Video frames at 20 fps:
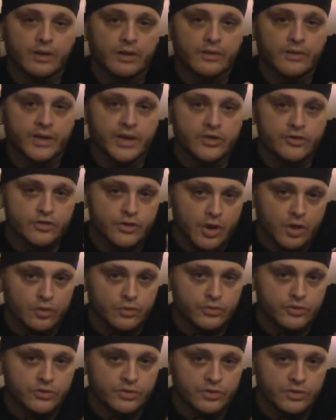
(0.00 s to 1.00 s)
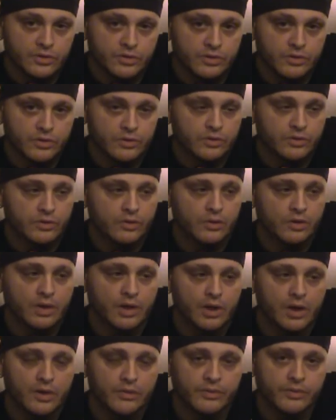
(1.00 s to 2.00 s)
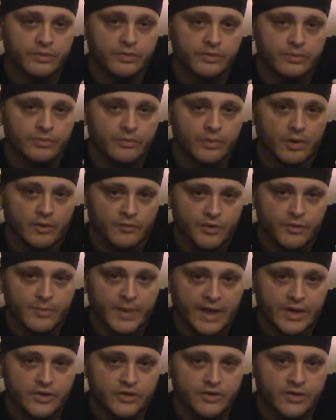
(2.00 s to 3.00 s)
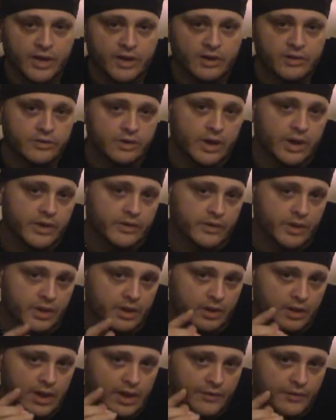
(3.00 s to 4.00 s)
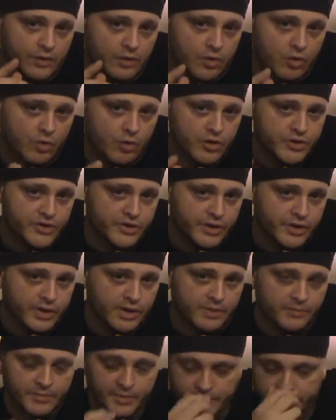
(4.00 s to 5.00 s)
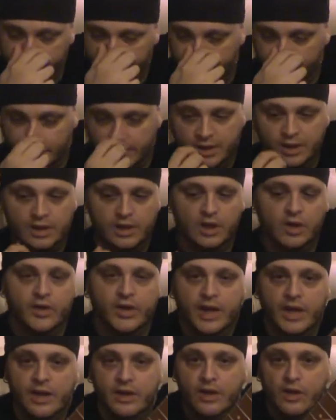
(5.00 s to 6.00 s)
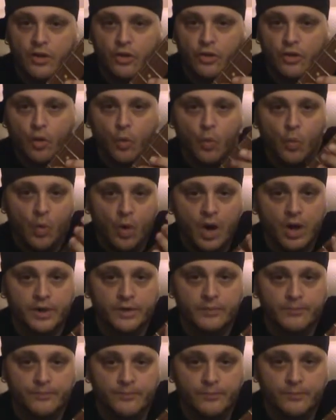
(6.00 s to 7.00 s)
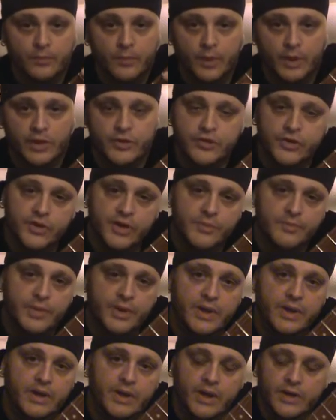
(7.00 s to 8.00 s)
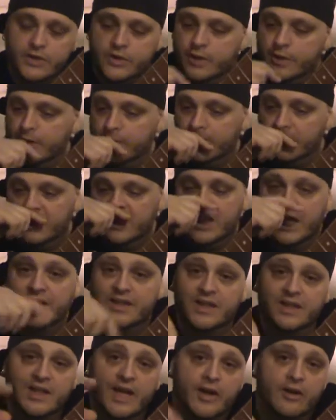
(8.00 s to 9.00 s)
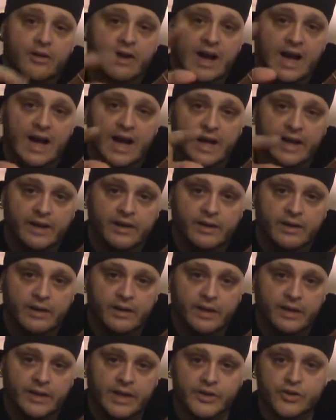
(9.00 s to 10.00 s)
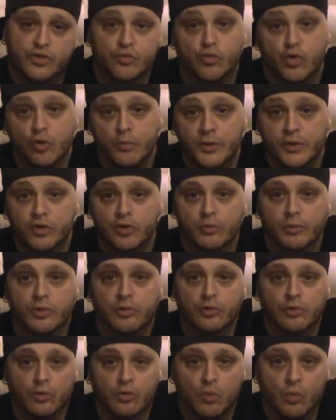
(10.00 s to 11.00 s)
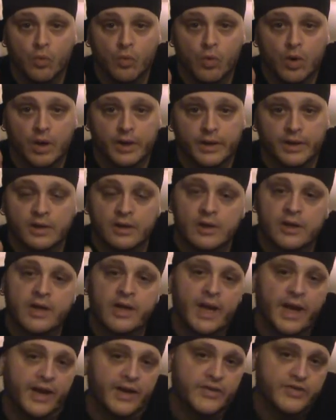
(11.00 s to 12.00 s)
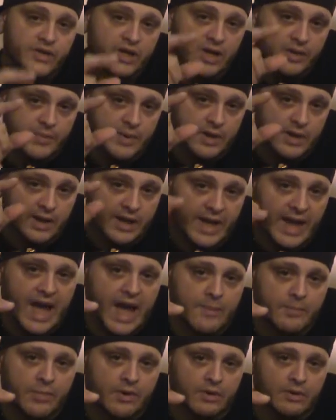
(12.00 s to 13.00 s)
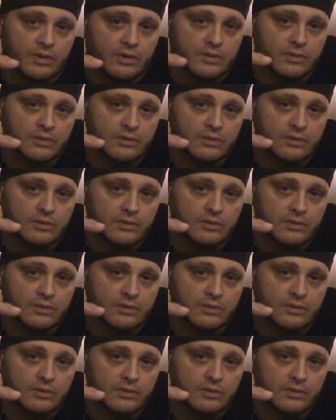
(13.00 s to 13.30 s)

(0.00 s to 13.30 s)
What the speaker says: these notes of the major scale and the chords that accompany it. Okay, the 1 is going to look like the letter I, and that's a Roman numeral 1, and it's going to be a capital